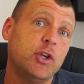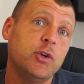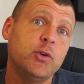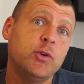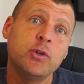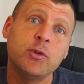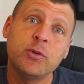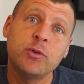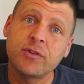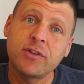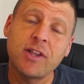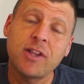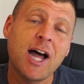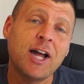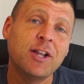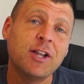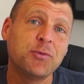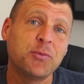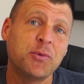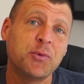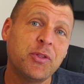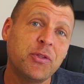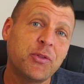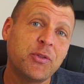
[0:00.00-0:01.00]
do slides
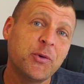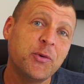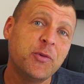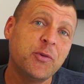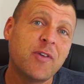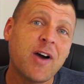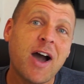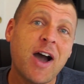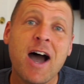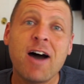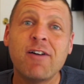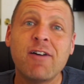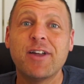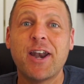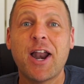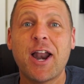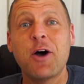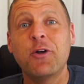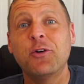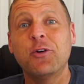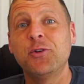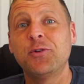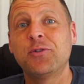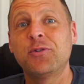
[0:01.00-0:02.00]
1 through 5 and
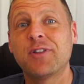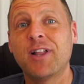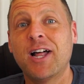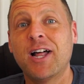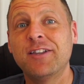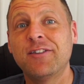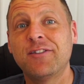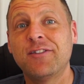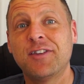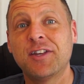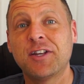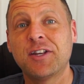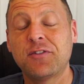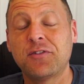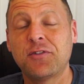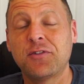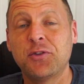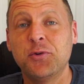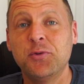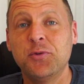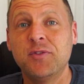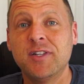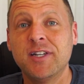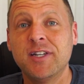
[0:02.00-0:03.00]
I'll do slides 6
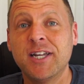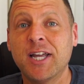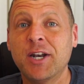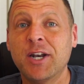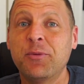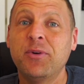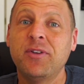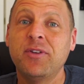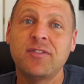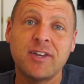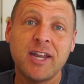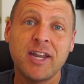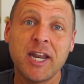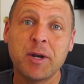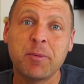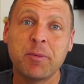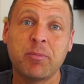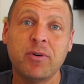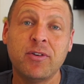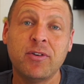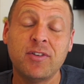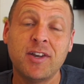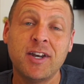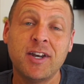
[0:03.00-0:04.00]
through 10 and we stand and
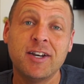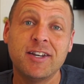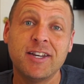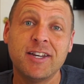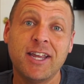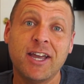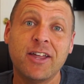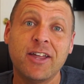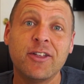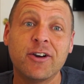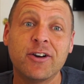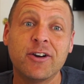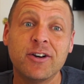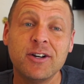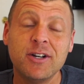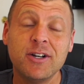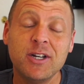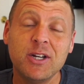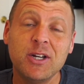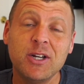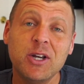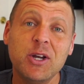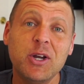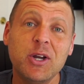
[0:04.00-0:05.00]
present it together.
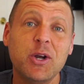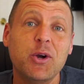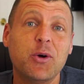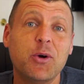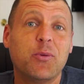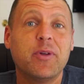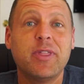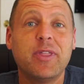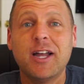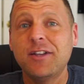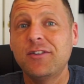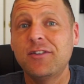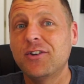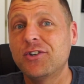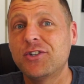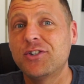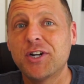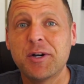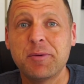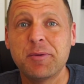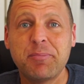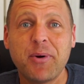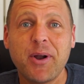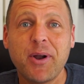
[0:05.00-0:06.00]
Well, that's a
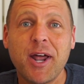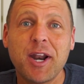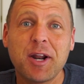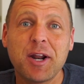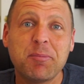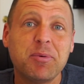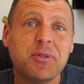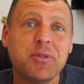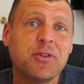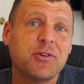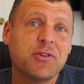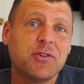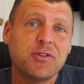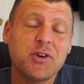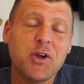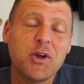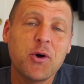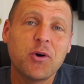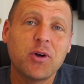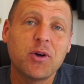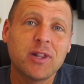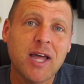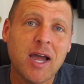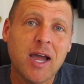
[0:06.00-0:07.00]
shared product, but there's no
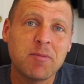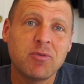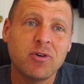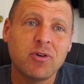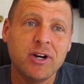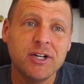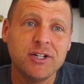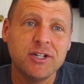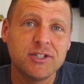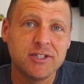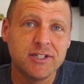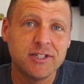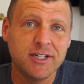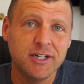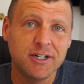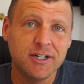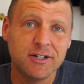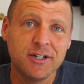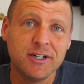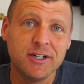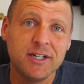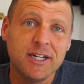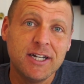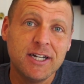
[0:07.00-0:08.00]
collaboration
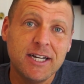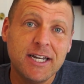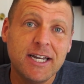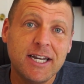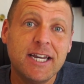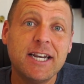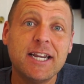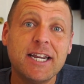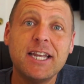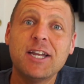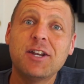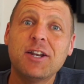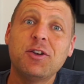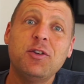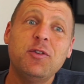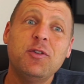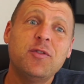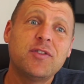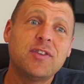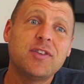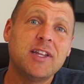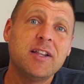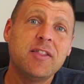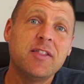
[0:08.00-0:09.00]
there. And again, you've
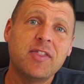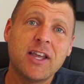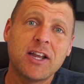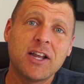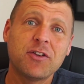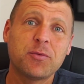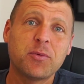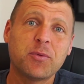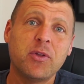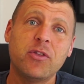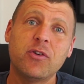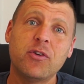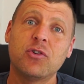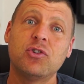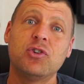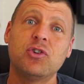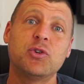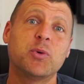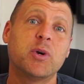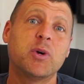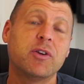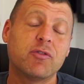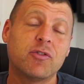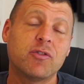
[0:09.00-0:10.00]
seen things where there's
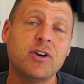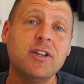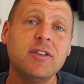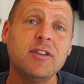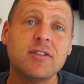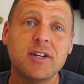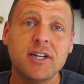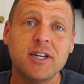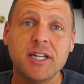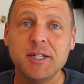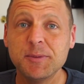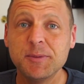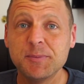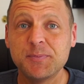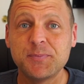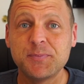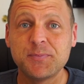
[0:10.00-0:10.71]
joint reasoning